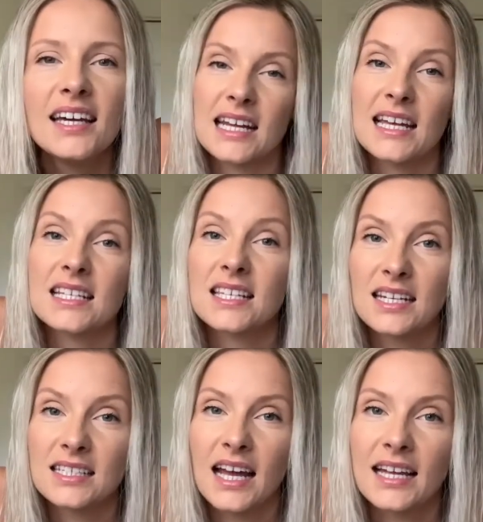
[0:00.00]
It's
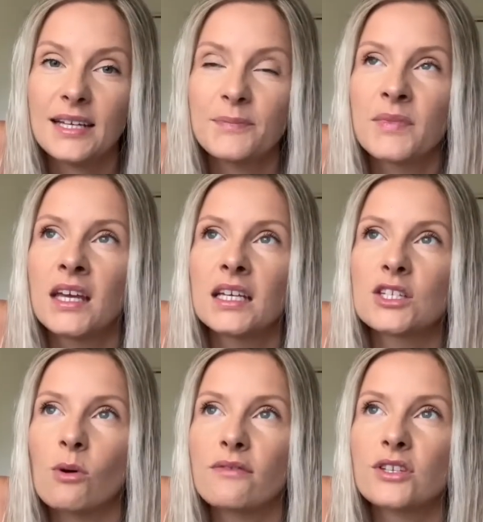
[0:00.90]
Sunday,
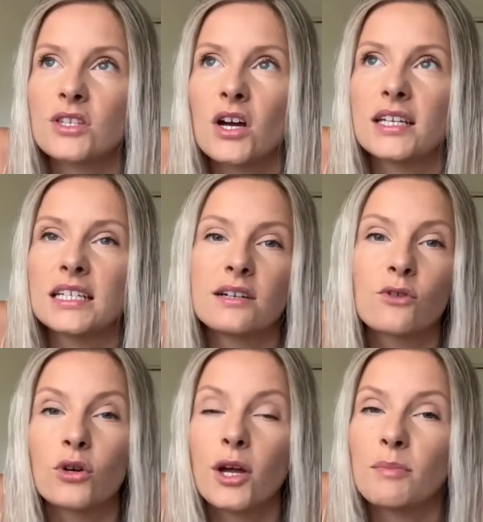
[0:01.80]
so I've decided I've got
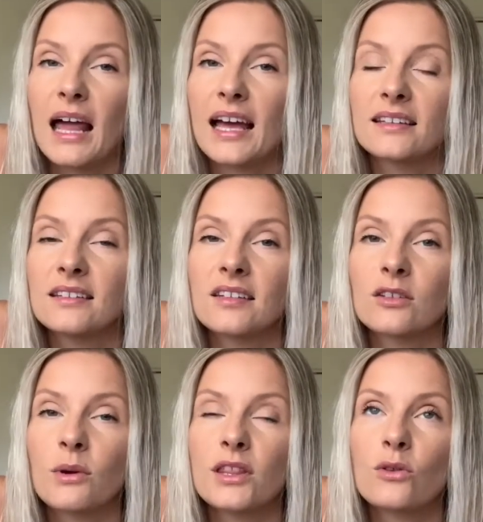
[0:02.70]
no plans, so
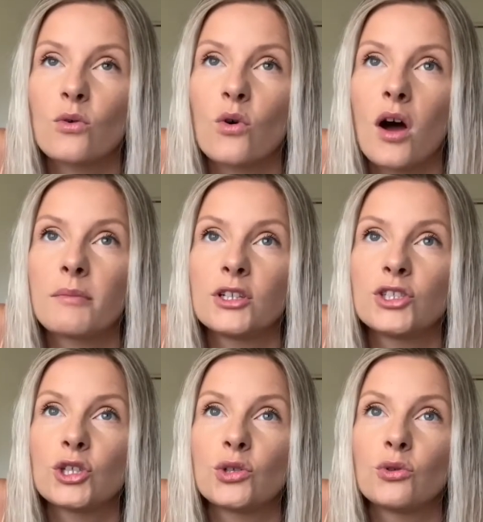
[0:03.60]
I thought I'm gonna
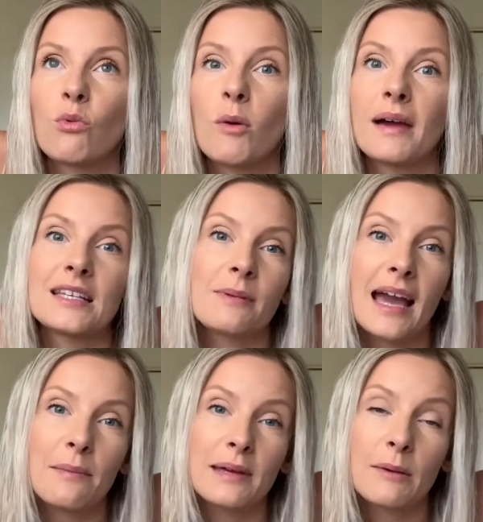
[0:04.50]
do what makes me
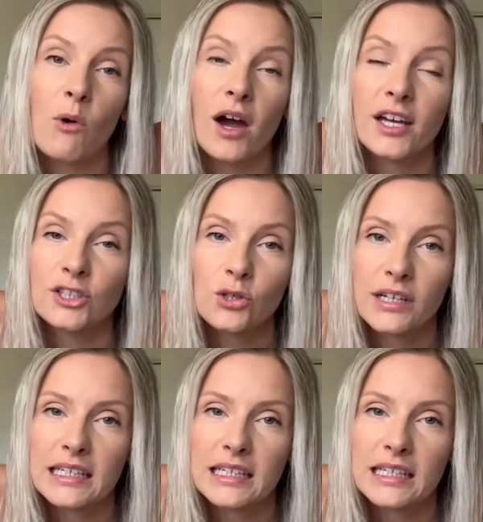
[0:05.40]
happy and what I enjoy.